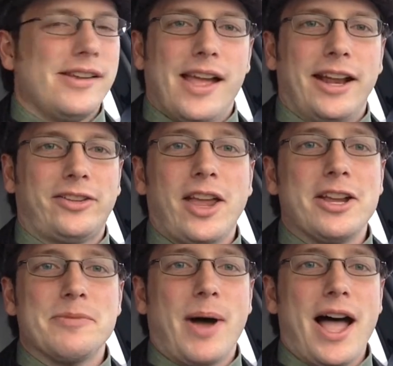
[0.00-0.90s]
and say
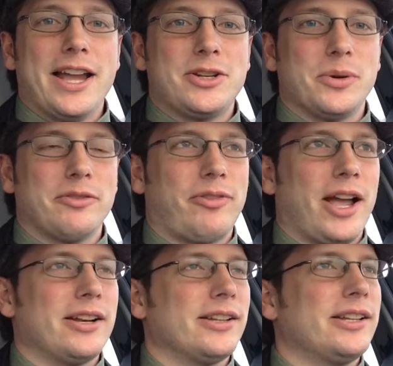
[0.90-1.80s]
goodbye to it
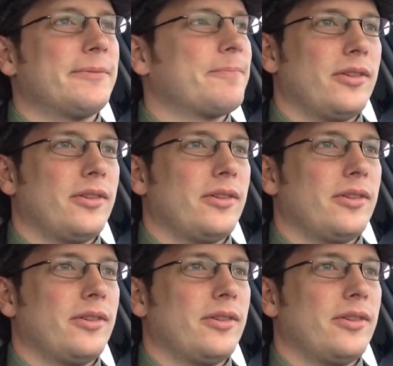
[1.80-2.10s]
finally.